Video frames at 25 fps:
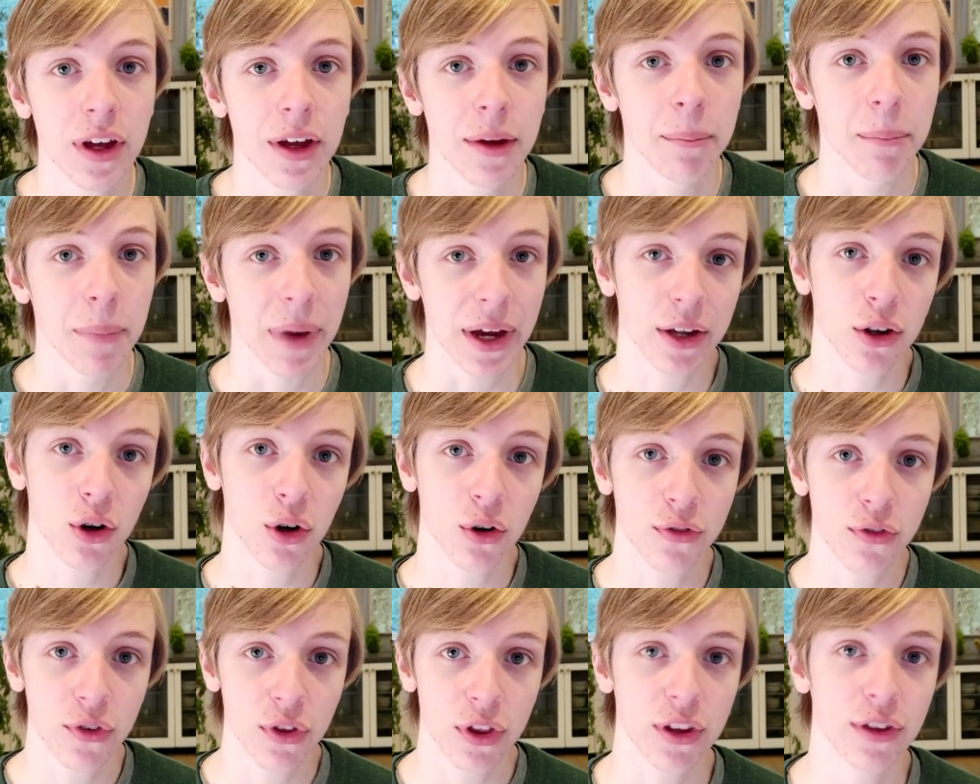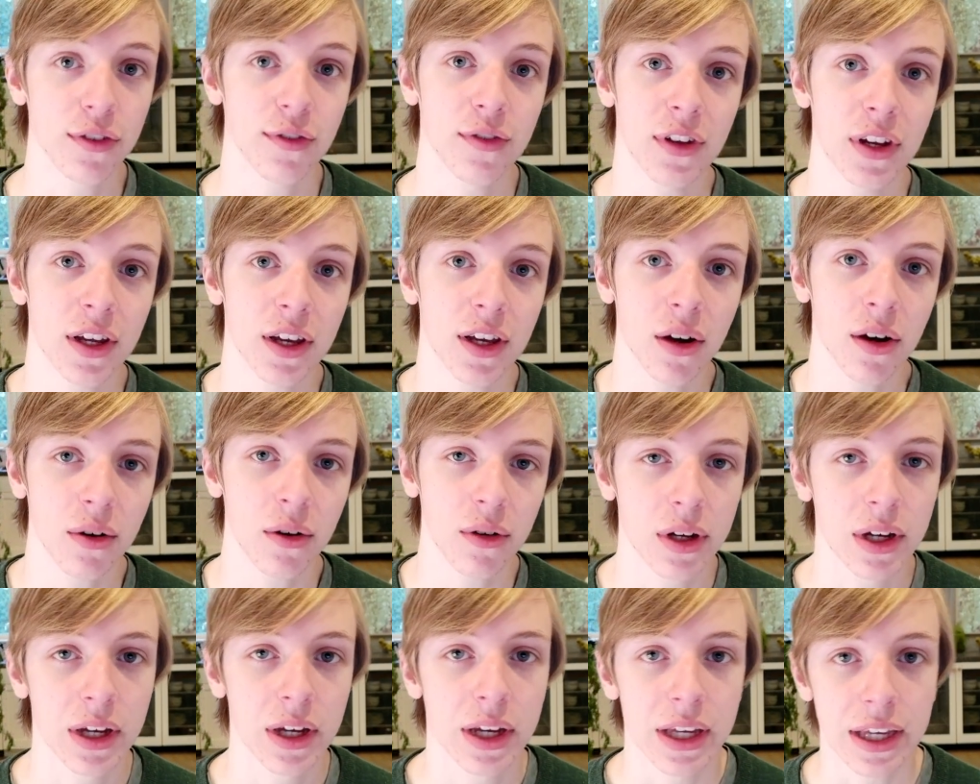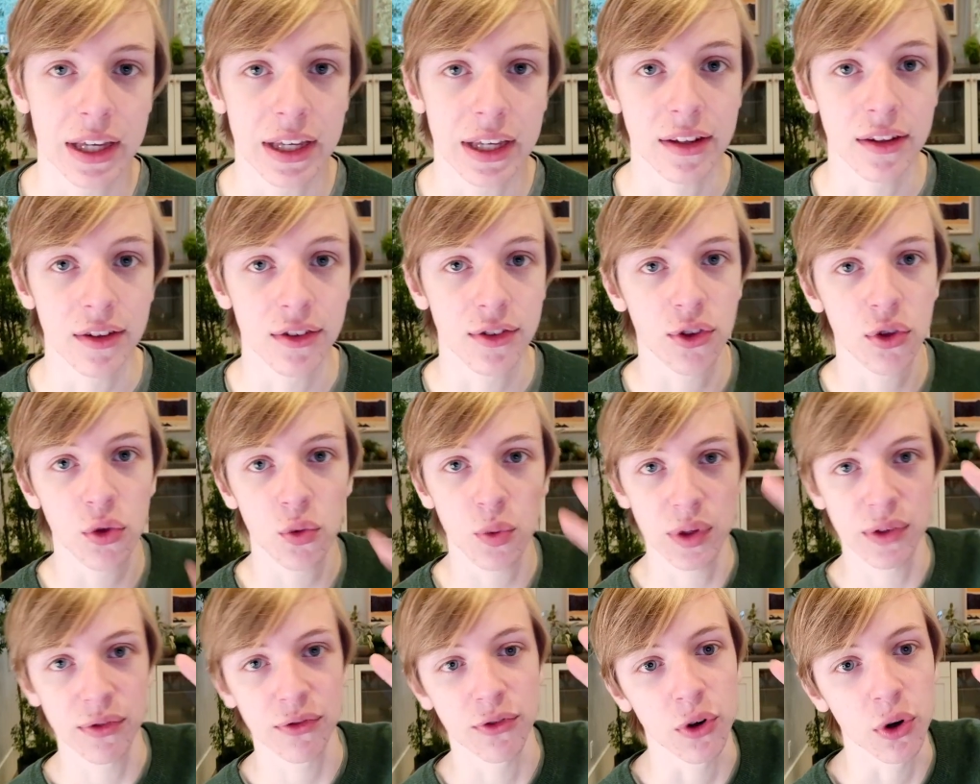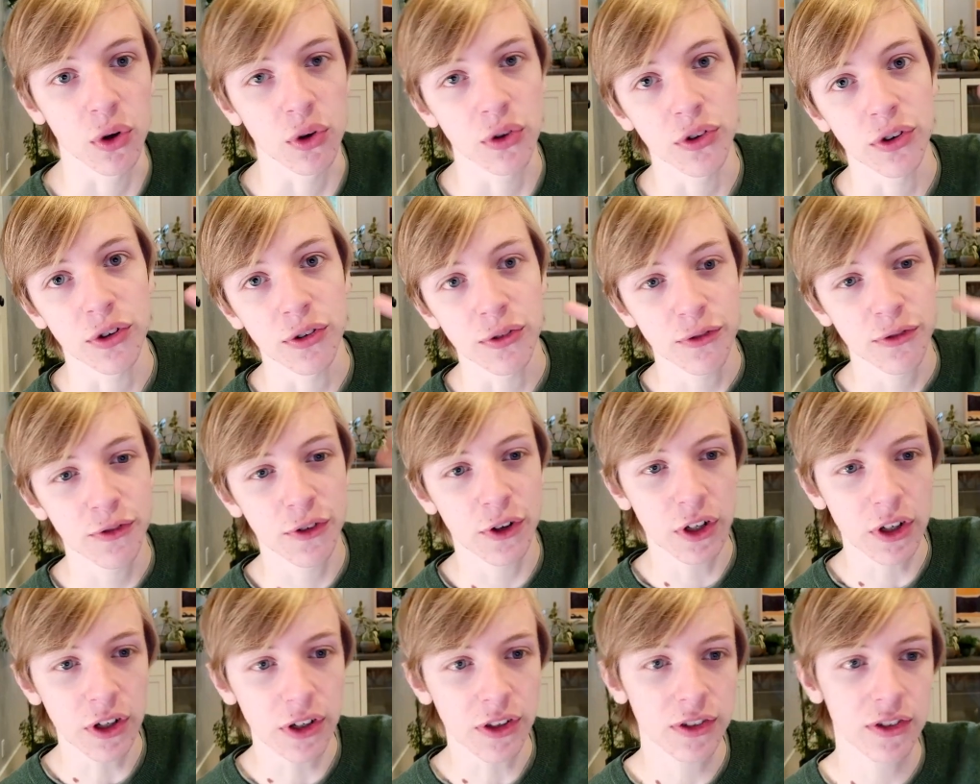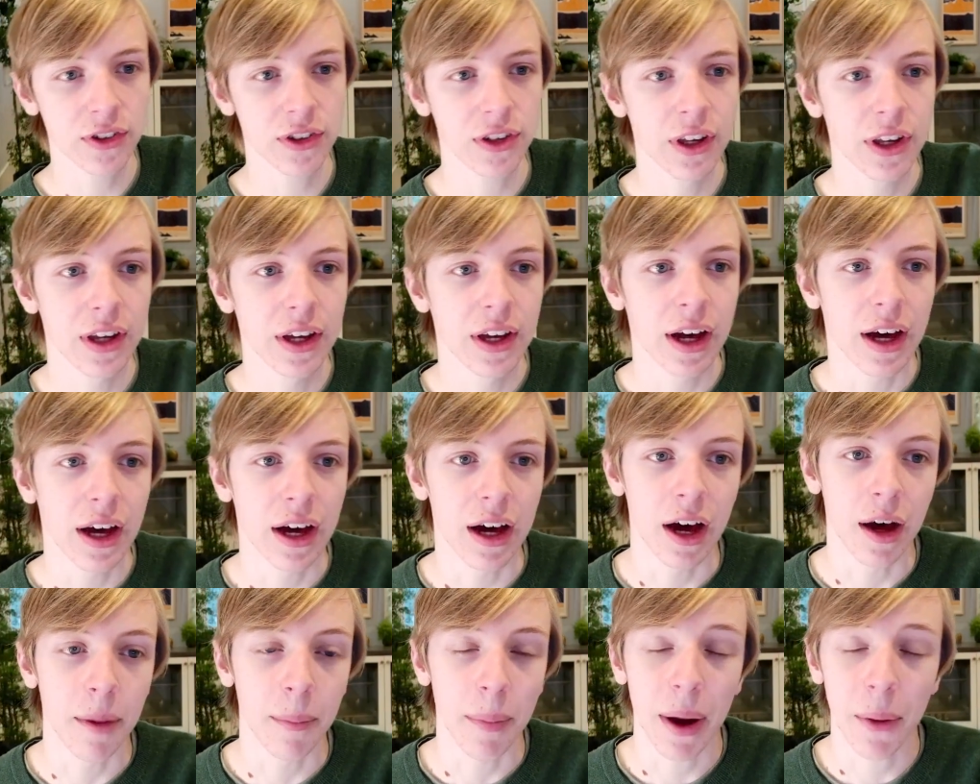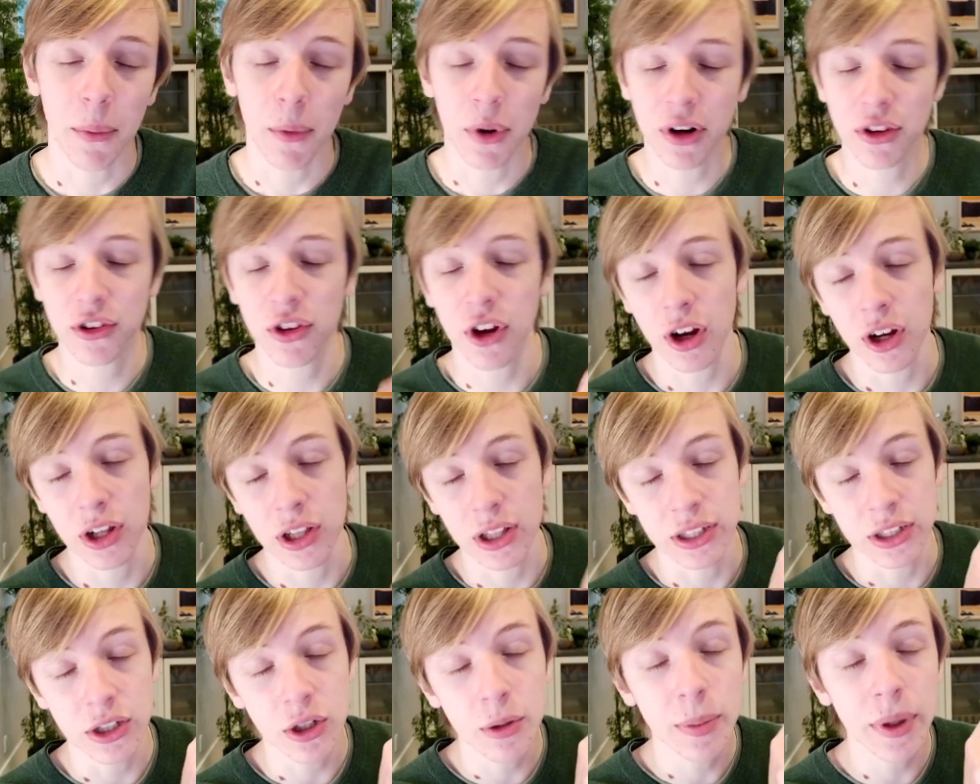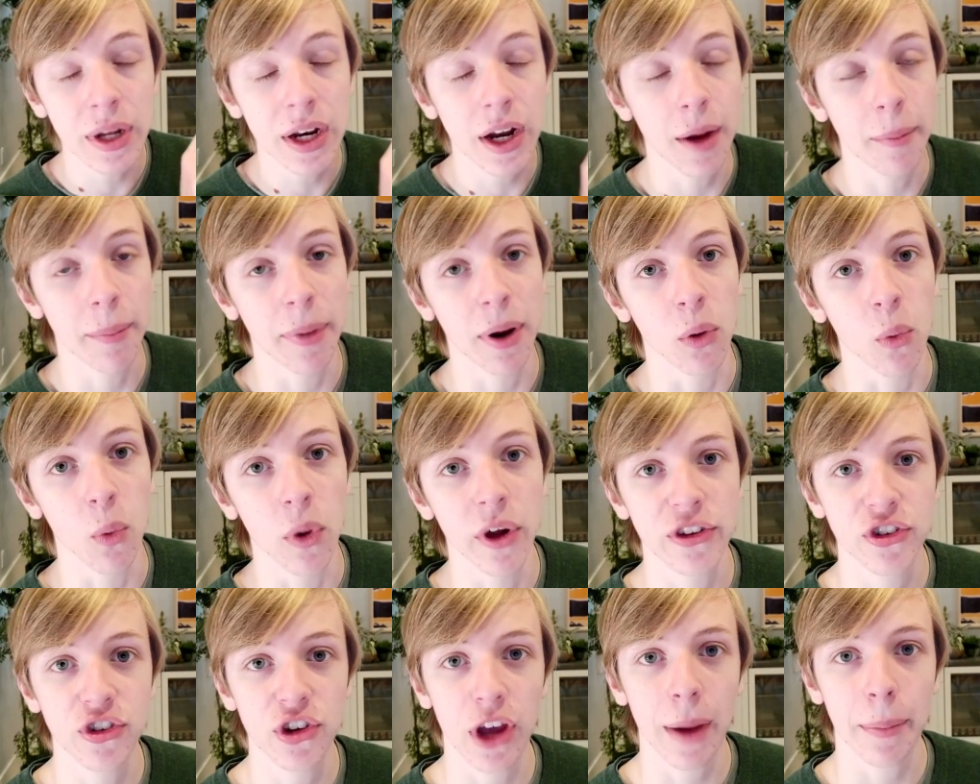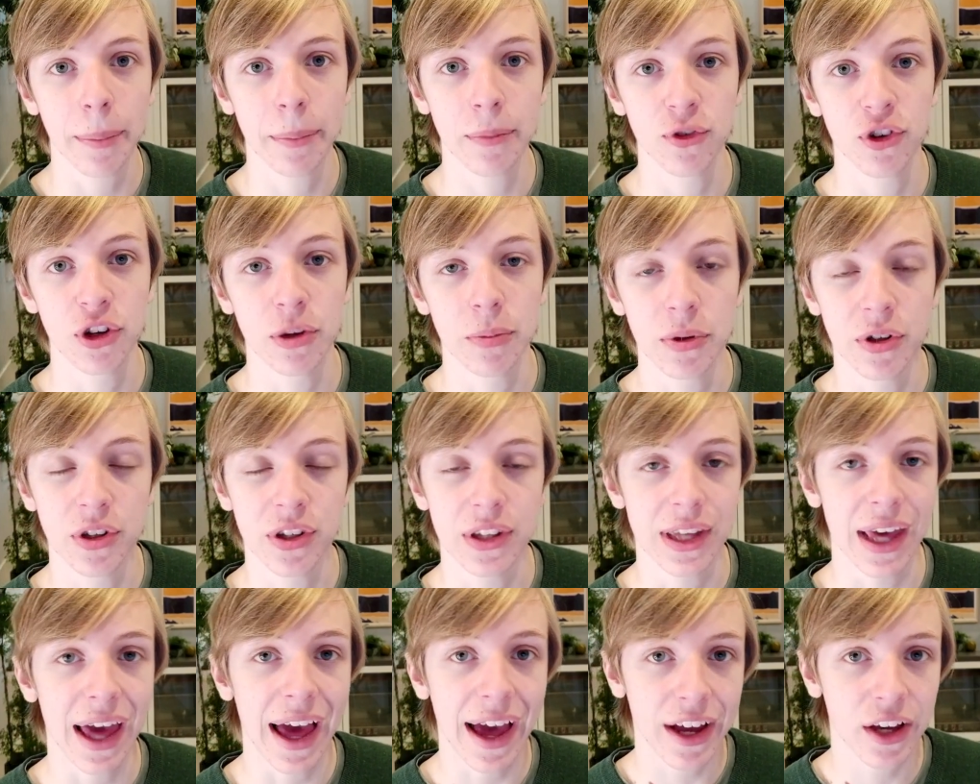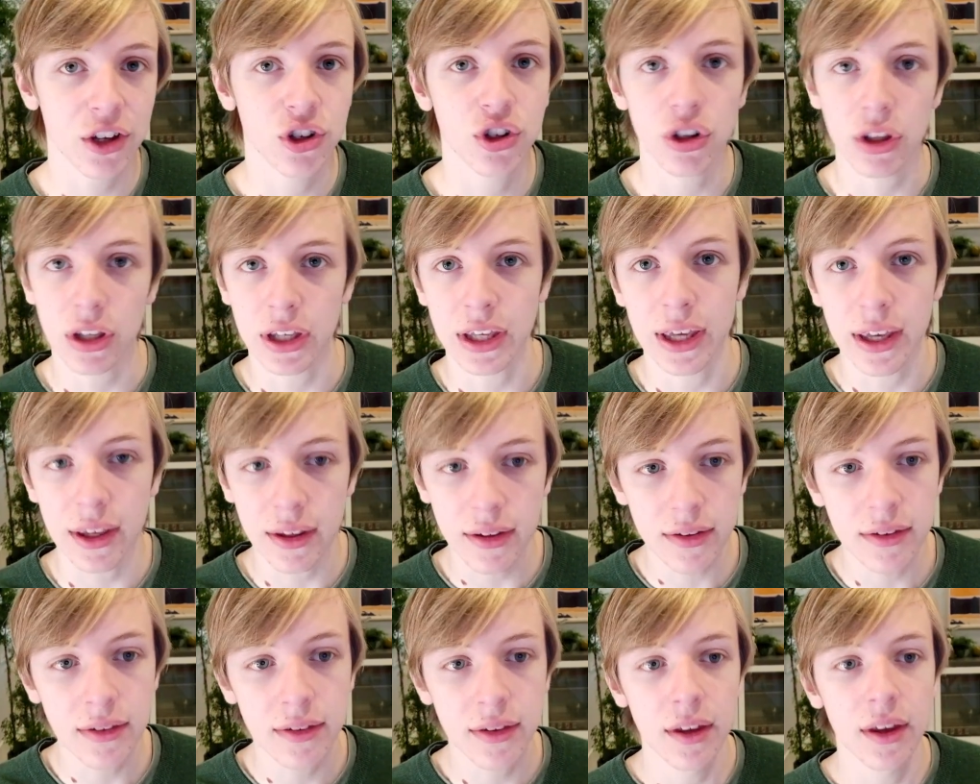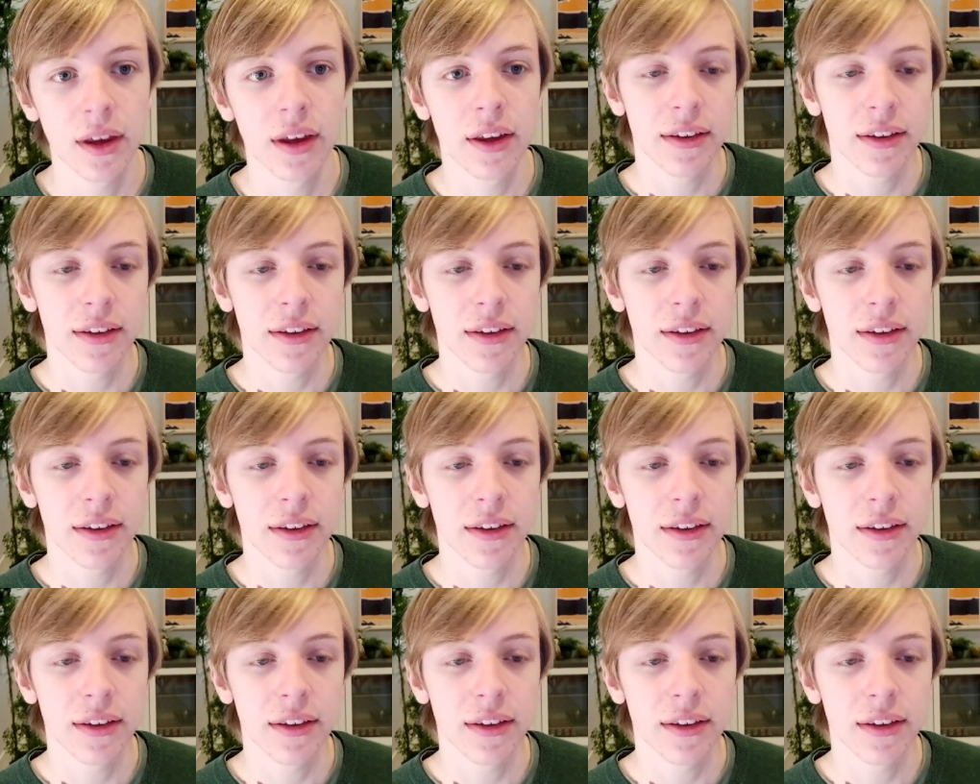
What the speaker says: My goal for this video is threefold. First, I want to talk a little bit about what ChatGPT actually is.